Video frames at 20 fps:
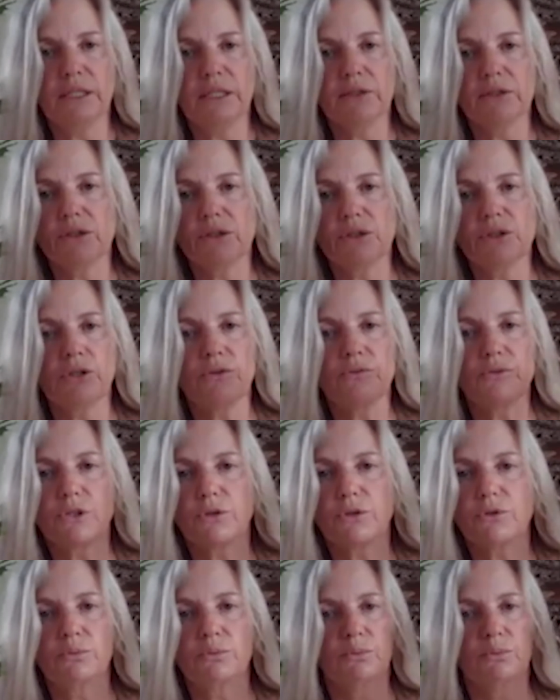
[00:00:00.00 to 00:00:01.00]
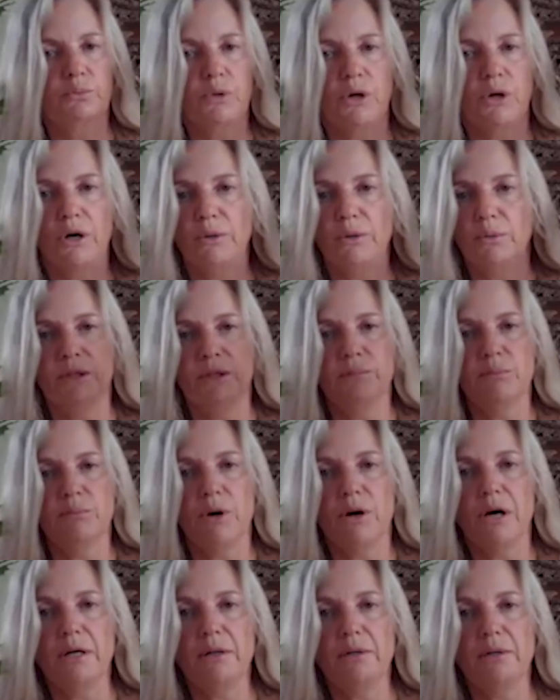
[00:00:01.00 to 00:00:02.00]
heal and serve. So in
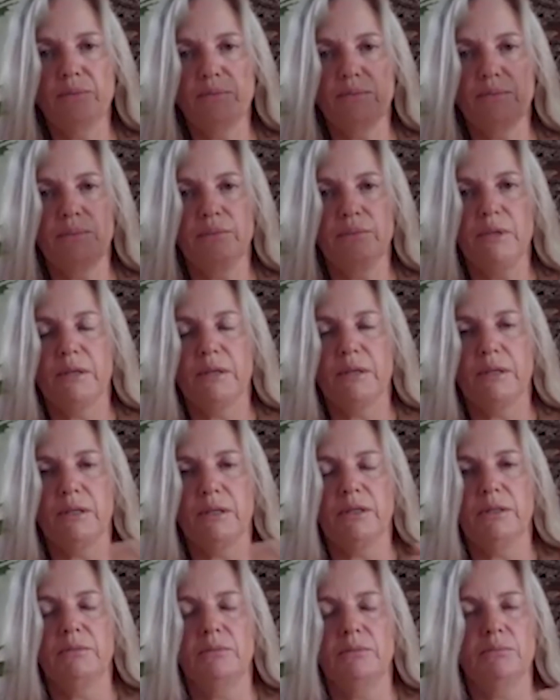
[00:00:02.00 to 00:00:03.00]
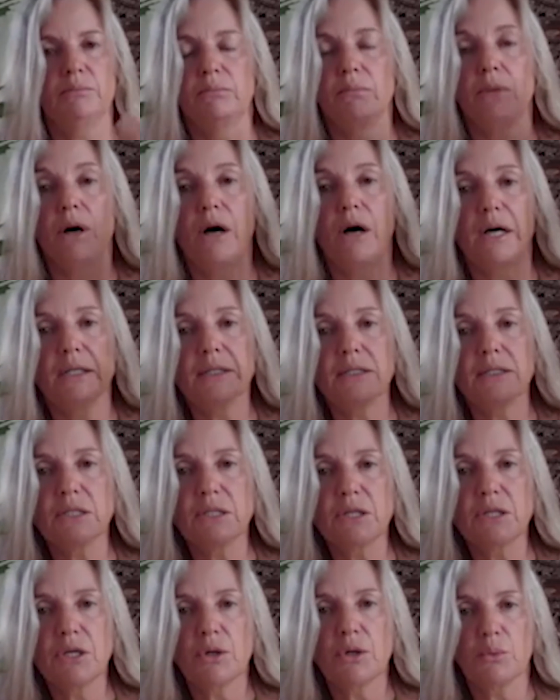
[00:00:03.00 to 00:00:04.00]
my mind,
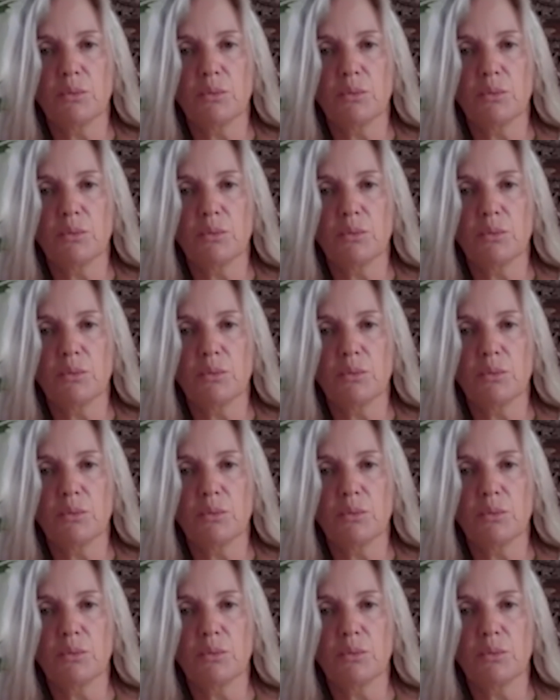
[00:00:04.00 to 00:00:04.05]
